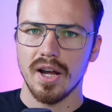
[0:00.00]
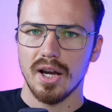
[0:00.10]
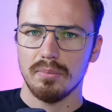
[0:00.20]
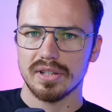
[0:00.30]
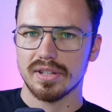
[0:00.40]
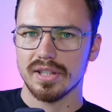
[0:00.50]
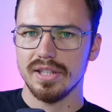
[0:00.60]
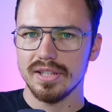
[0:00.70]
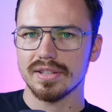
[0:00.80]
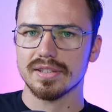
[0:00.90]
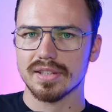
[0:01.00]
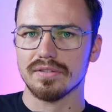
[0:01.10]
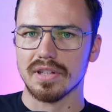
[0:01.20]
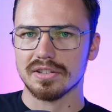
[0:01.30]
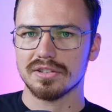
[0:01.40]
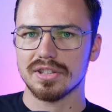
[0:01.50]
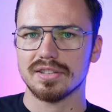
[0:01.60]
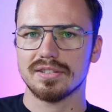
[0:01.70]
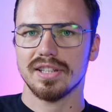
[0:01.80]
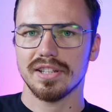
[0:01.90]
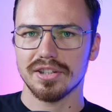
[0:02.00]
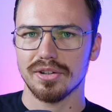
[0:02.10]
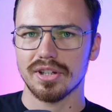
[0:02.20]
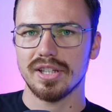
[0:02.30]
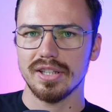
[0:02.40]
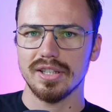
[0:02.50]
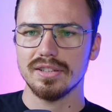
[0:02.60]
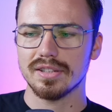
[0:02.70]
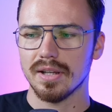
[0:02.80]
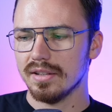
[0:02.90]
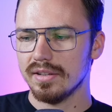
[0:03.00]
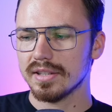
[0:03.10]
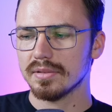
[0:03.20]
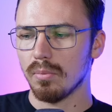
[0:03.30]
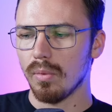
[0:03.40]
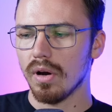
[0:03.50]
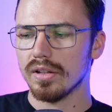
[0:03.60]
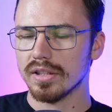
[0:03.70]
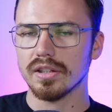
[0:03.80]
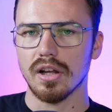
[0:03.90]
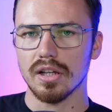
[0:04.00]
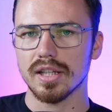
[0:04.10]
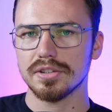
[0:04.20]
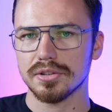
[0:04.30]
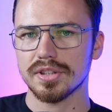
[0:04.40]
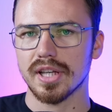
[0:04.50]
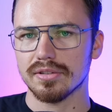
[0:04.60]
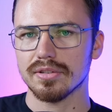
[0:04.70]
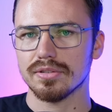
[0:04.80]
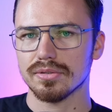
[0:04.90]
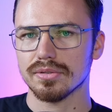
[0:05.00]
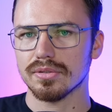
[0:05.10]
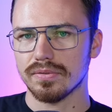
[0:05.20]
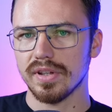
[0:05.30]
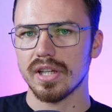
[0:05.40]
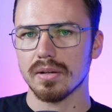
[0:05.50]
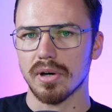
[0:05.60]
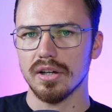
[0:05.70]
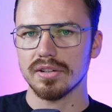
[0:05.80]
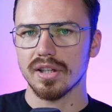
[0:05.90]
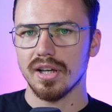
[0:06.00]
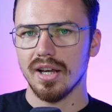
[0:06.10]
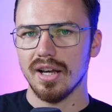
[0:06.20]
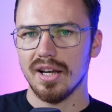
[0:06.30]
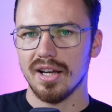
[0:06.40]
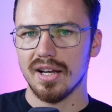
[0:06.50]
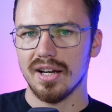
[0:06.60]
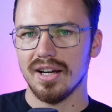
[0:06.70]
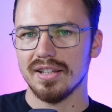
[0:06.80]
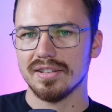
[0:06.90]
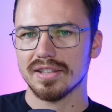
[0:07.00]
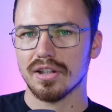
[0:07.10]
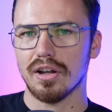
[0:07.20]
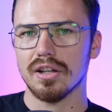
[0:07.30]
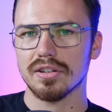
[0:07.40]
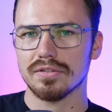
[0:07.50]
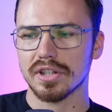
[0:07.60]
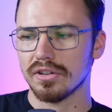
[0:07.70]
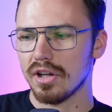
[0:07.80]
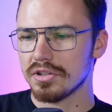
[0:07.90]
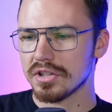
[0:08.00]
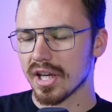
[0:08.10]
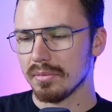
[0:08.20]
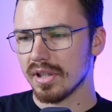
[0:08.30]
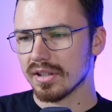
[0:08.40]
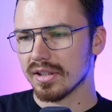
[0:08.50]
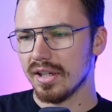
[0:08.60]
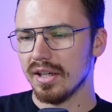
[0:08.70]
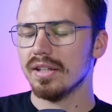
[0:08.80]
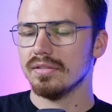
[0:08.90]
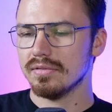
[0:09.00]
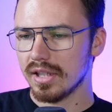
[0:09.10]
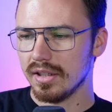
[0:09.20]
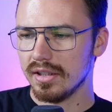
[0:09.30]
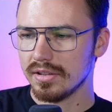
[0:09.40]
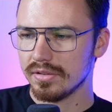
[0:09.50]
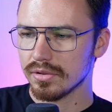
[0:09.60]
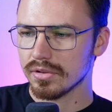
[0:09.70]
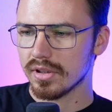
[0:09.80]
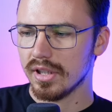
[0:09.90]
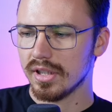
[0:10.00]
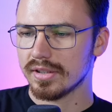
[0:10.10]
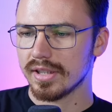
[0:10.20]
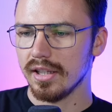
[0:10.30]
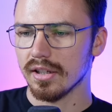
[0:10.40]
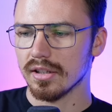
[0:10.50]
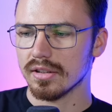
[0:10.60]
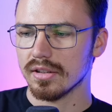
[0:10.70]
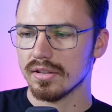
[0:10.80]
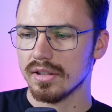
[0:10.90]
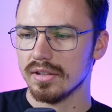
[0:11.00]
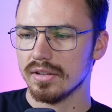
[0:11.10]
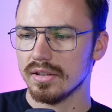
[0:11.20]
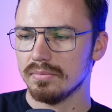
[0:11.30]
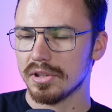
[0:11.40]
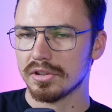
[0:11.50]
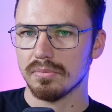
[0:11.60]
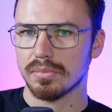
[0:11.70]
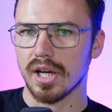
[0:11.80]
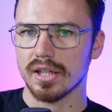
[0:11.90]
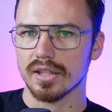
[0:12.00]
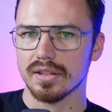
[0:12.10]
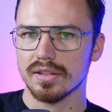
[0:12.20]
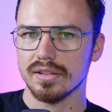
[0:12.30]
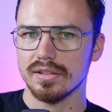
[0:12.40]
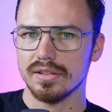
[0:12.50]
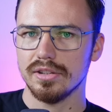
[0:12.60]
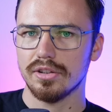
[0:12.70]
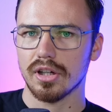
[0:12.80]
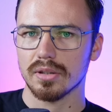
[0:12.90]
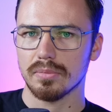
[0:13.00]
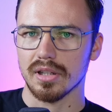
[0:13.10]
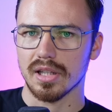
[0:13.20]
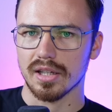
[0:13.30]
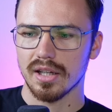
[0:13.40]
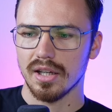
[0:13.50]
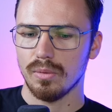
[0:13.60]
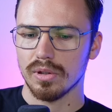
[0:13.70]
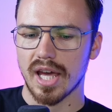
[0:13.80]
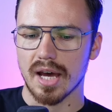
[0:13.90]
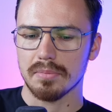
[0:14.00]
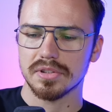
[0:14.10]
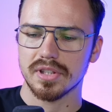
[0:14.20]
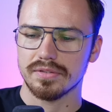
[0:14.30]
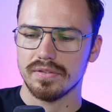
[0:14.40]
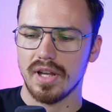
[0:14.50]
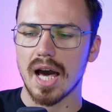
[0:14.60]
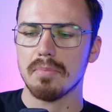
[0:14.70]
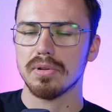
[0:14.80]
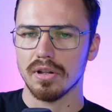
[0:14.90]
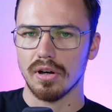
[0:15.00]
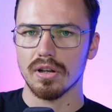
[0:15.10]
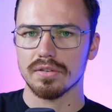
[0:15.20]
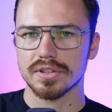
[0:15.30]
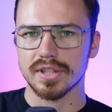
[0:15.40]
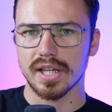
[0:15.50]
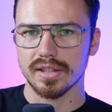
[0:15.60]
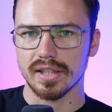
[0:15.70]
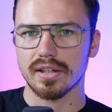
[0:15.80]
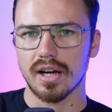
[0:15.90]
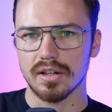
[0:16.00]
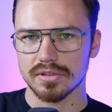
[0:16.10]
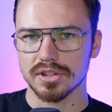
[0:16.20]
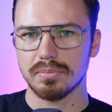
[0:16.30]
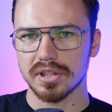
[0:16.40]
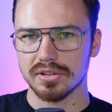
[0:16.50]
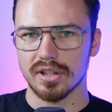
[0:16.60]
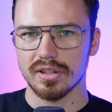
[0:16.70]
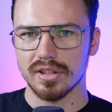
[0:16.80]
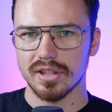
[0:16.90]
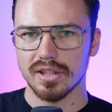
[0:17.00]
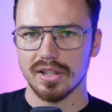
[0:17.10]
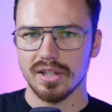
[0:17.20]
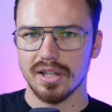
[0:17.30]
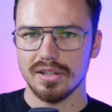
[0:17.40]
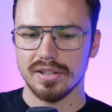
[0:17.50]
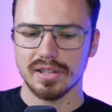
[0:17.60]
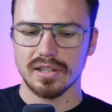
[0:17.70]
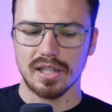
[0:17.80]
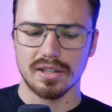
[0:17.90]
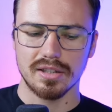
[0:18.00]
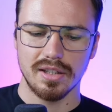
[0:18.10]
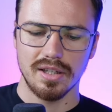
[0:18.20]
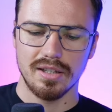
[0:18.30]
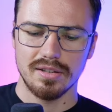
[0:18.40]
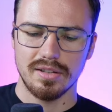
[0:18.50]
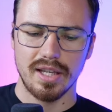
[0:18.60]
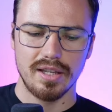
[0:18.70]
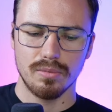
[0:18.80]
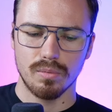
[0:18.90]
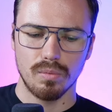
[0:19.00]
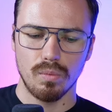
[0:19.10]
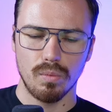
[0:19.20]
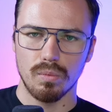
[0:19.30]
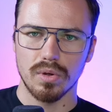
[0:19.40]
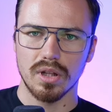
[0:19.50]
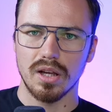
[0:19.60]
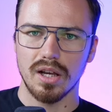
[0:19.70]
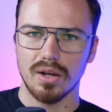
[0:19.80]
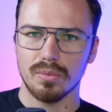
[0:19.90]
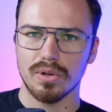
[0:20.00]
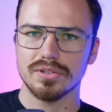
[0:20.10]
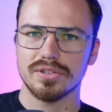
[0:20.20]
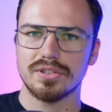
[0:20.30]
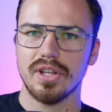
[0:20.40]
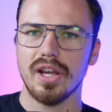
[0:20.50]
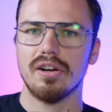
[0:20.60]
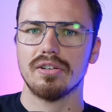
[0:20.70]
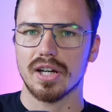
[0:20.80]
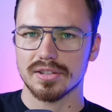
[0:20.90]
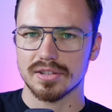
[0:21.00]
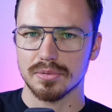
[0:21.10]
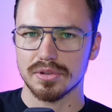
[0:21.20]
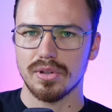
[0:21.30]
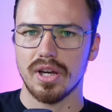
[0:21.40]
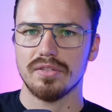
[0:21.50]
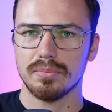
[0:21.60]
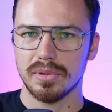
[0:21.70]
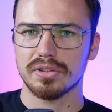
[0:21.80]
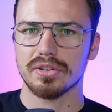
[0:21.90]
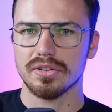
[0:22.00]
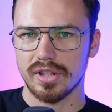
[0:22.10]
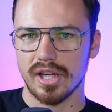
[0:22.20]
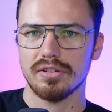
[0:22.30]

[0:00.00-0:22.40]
But the easy stuff, like just taking your keys, there's a, there's a lot, as you said, to to think about. Uh, and there's a lot of technology coming. Like uh, I interviewed uh, Saylor on, on in, in Bitcoin Prague, and, and, and he talked about like what happens if Apple all of a sudden encounters Bitcoin, and he said like they uh, want their customers to have the Bitcoin on their